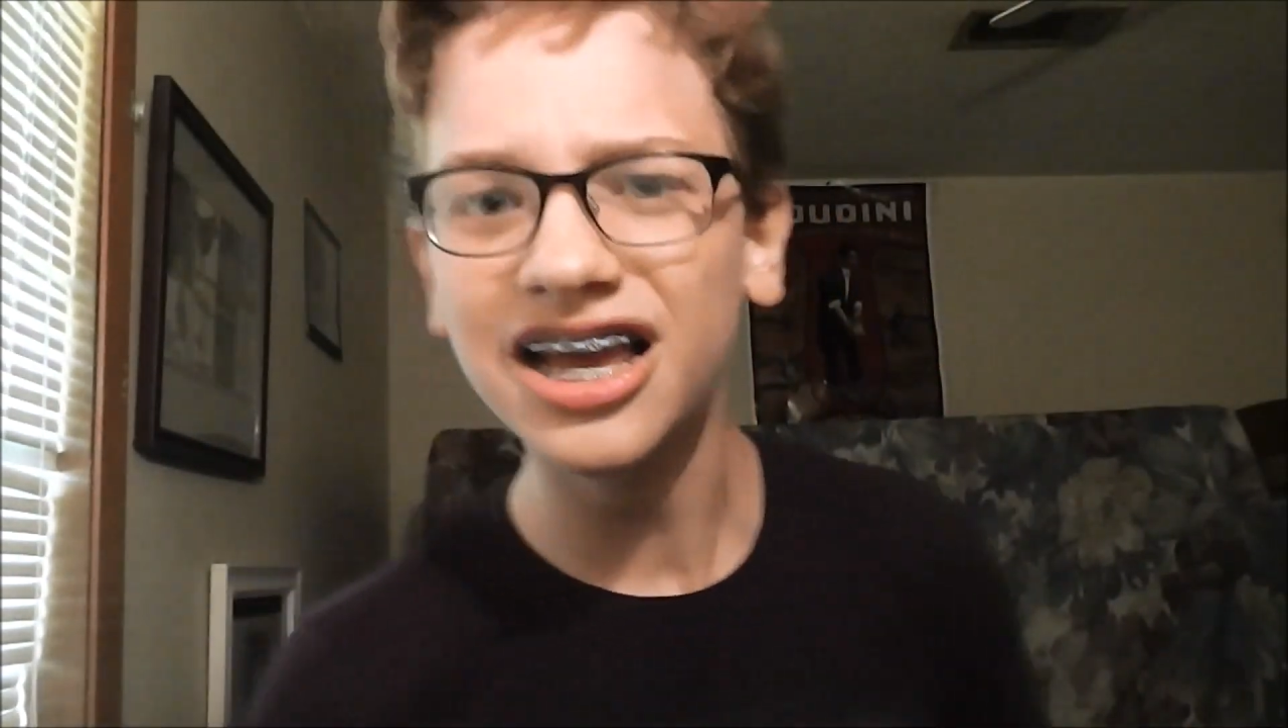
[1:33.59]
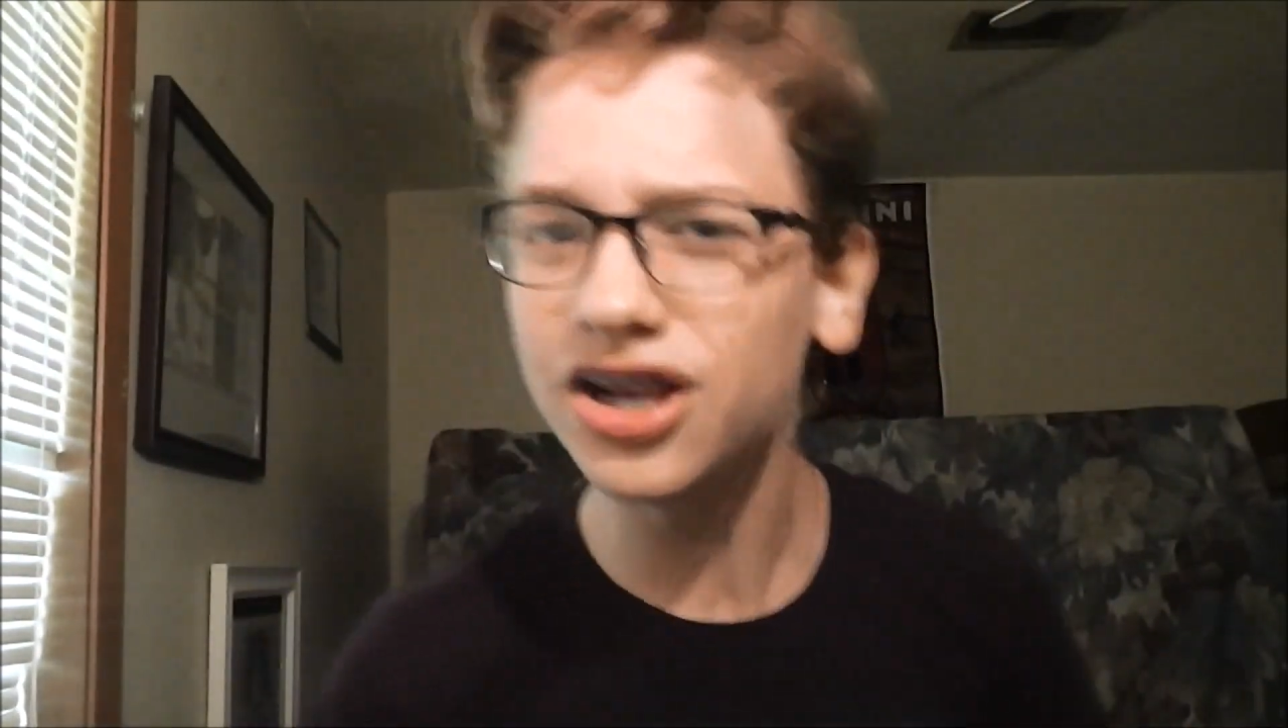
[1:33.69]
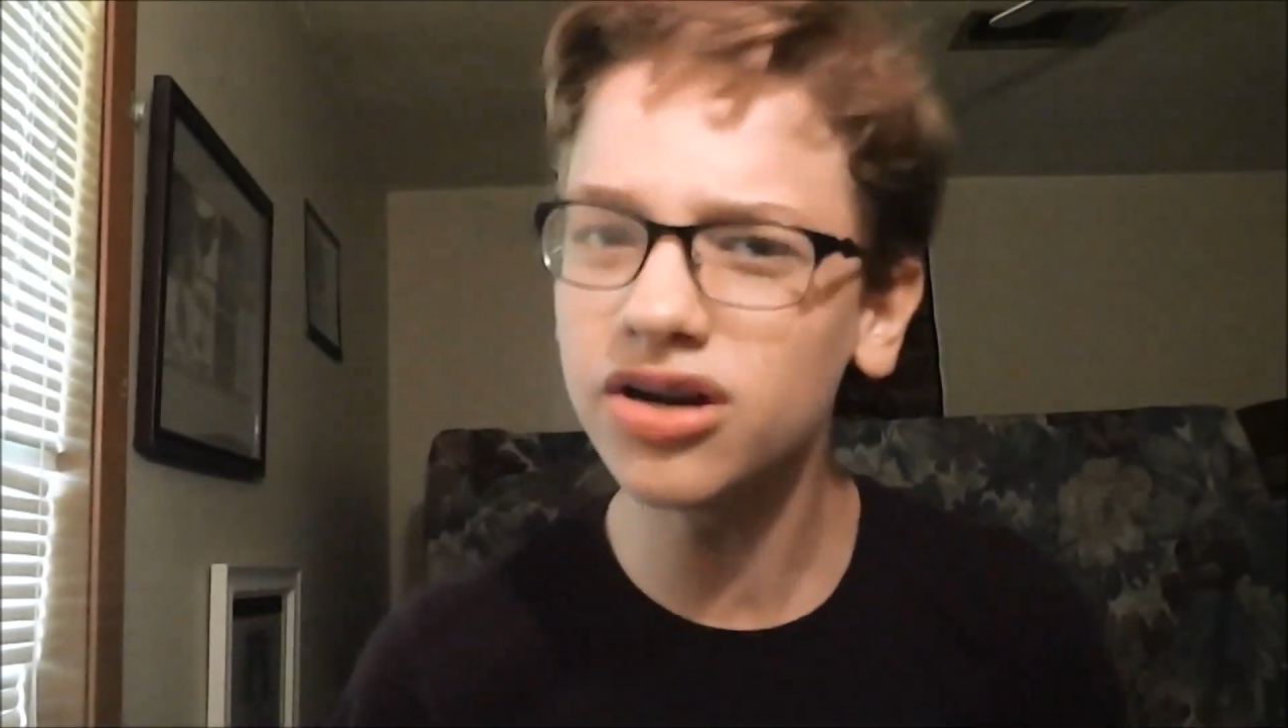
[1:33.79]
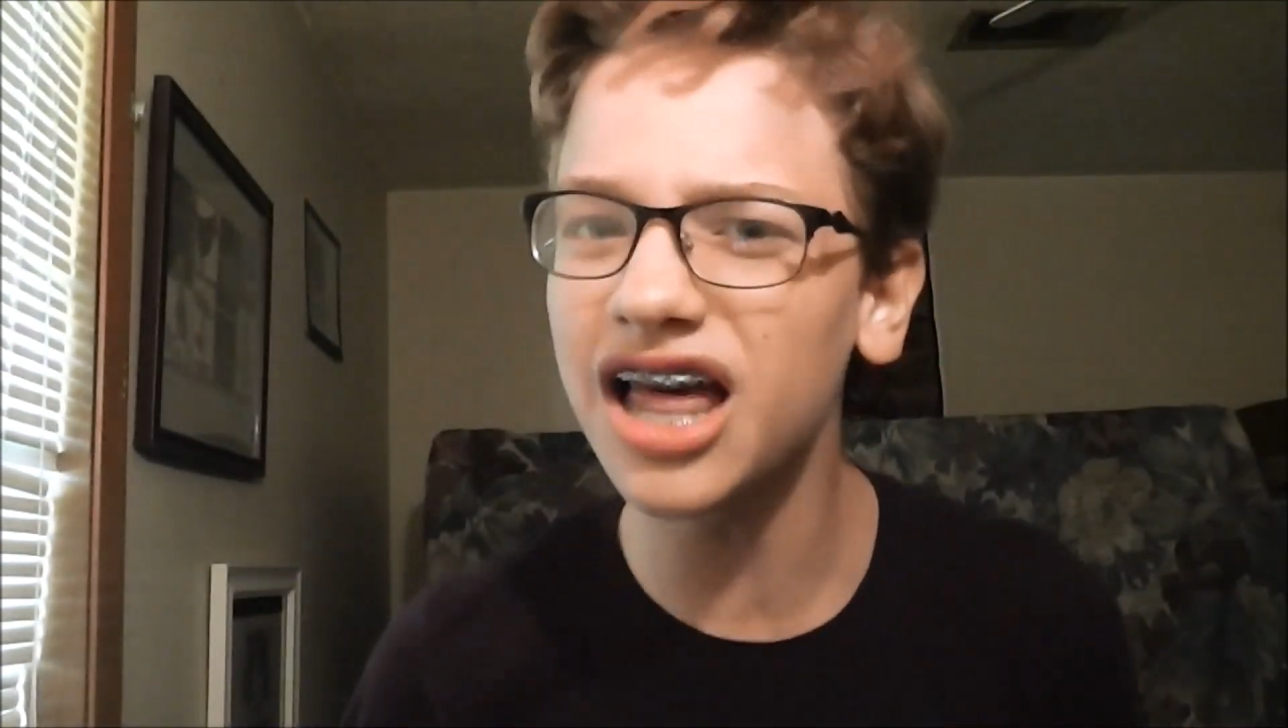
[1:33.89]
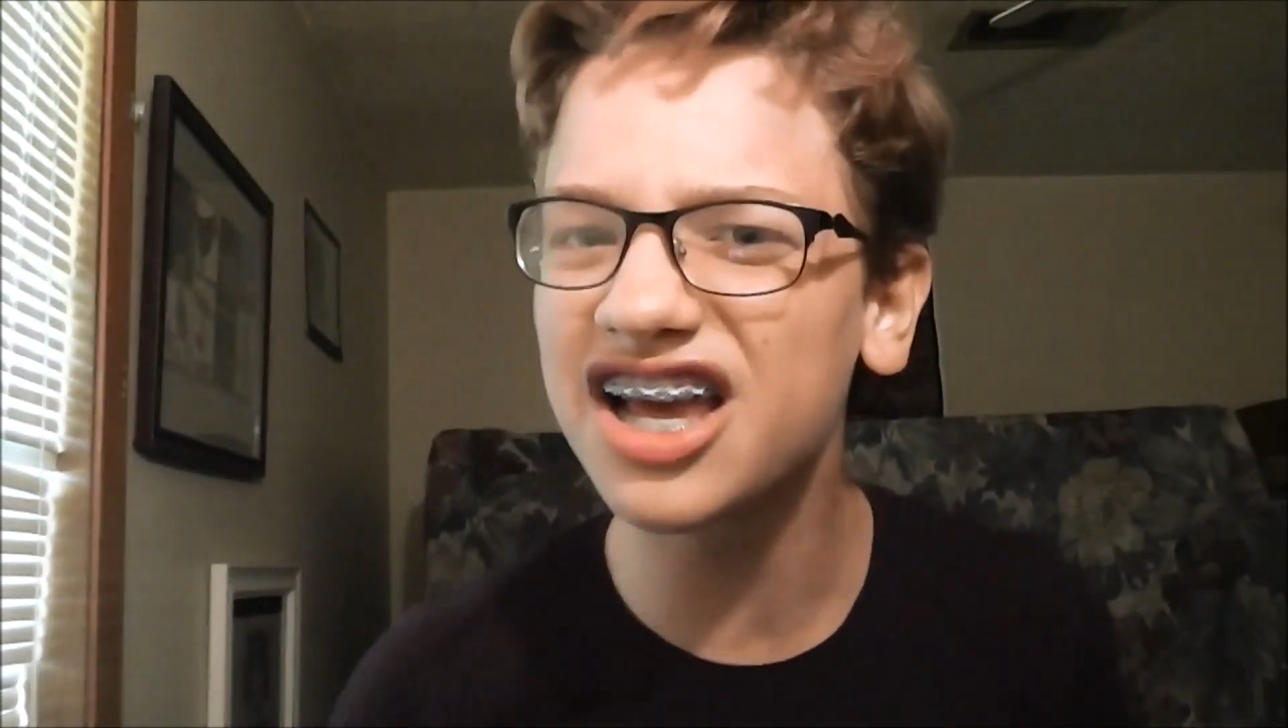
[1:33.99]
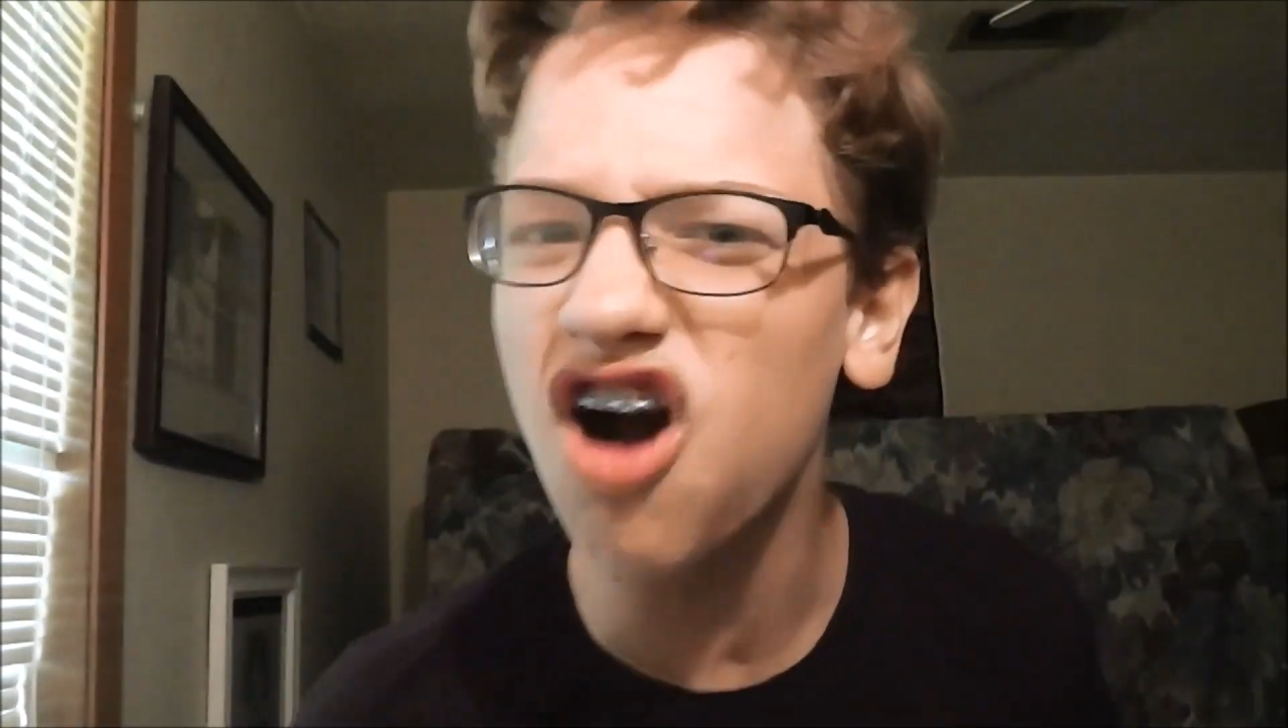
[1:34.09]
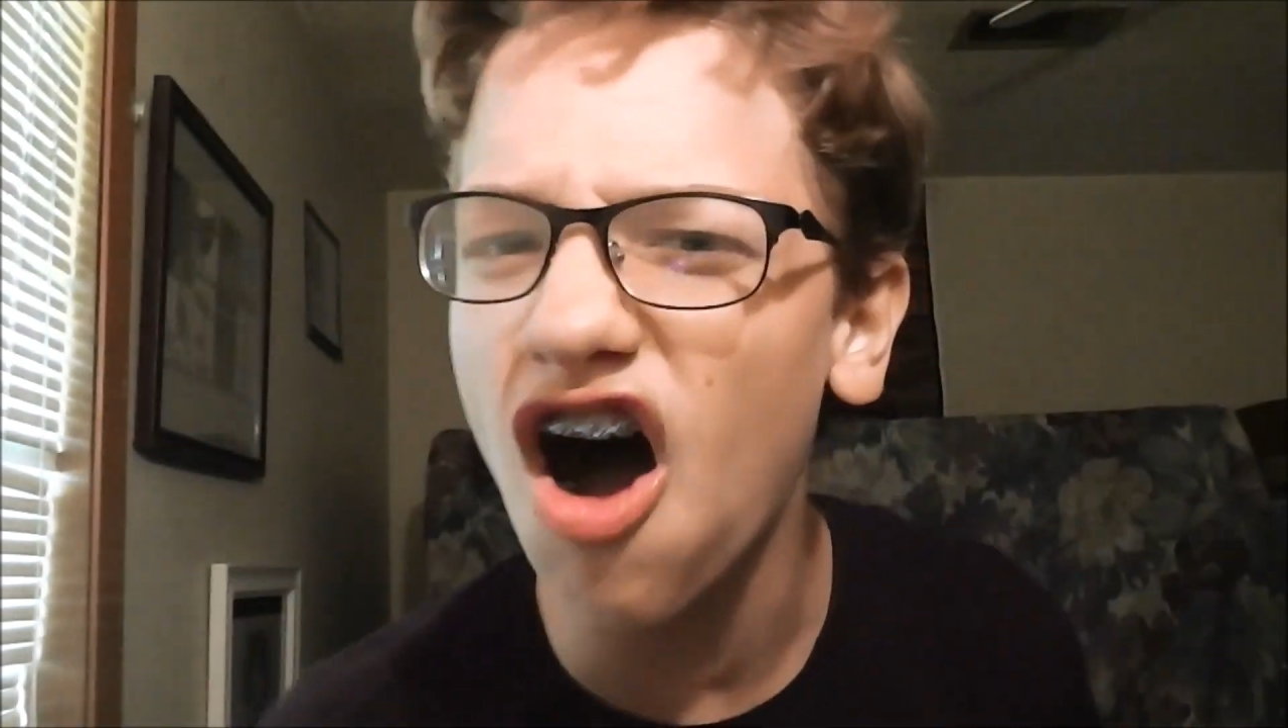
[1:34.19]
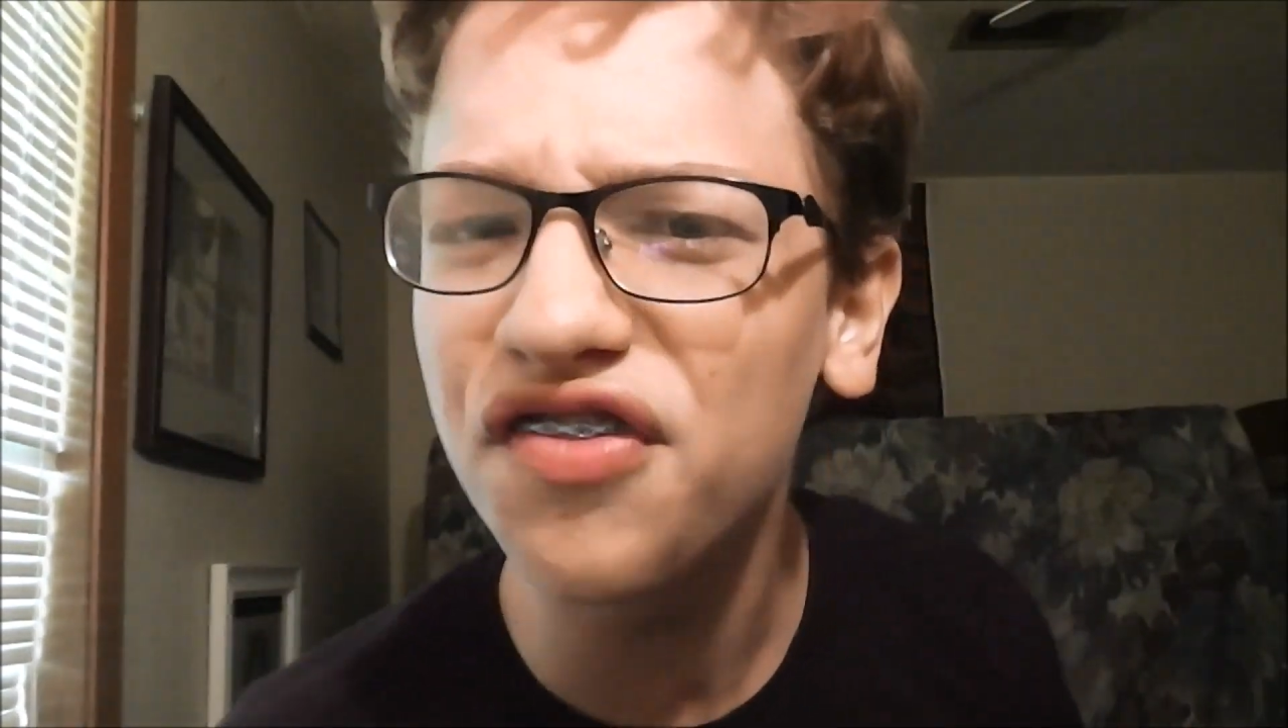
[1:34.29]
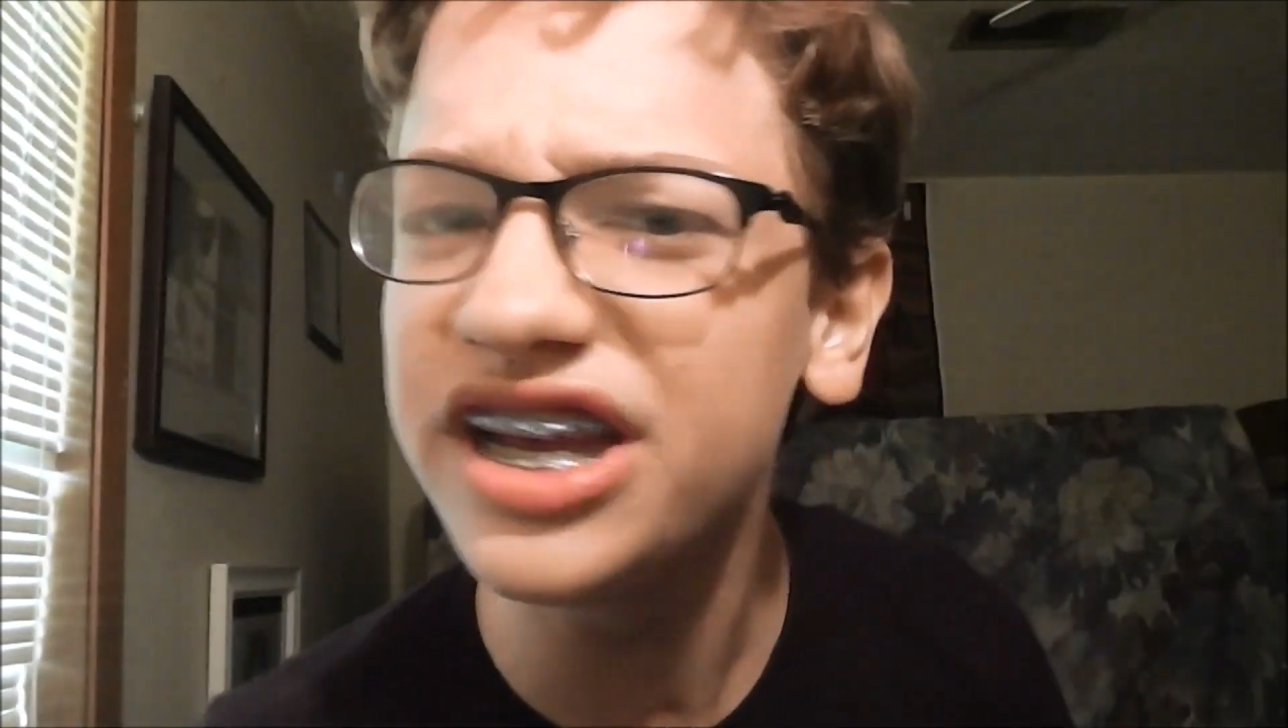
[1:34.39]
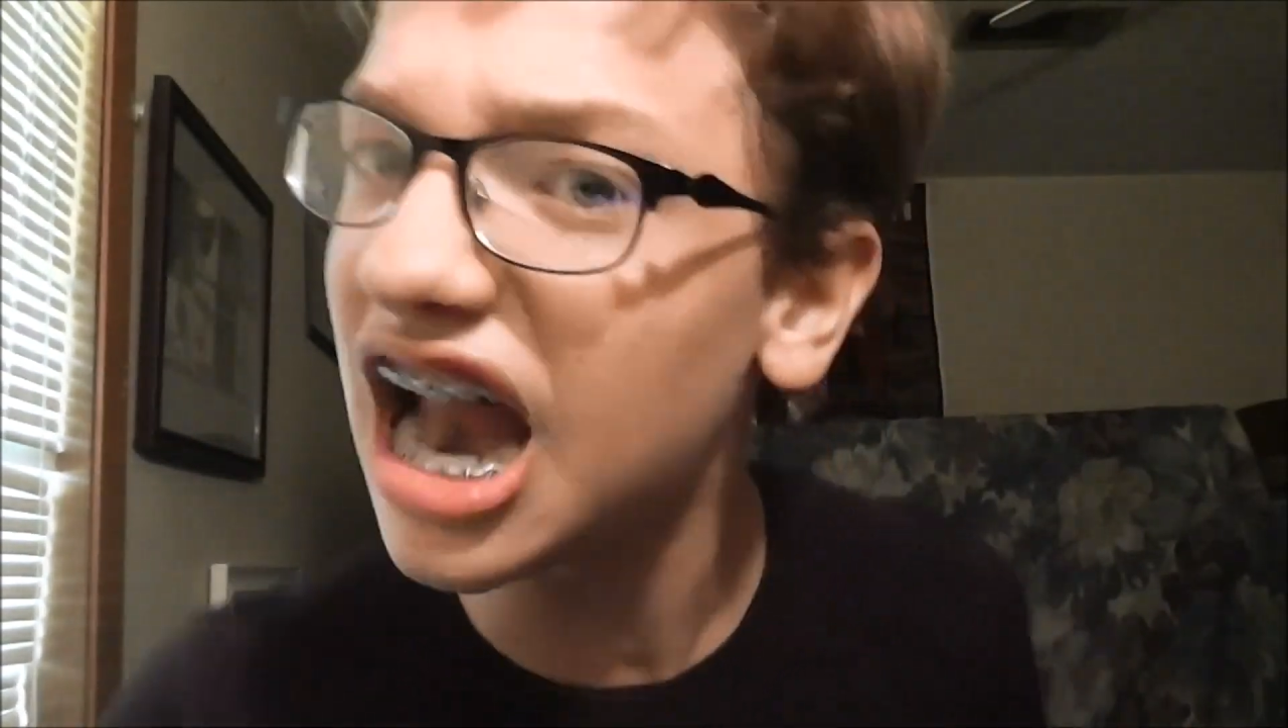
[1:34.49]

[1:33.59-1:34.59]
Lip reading: you don't like coffee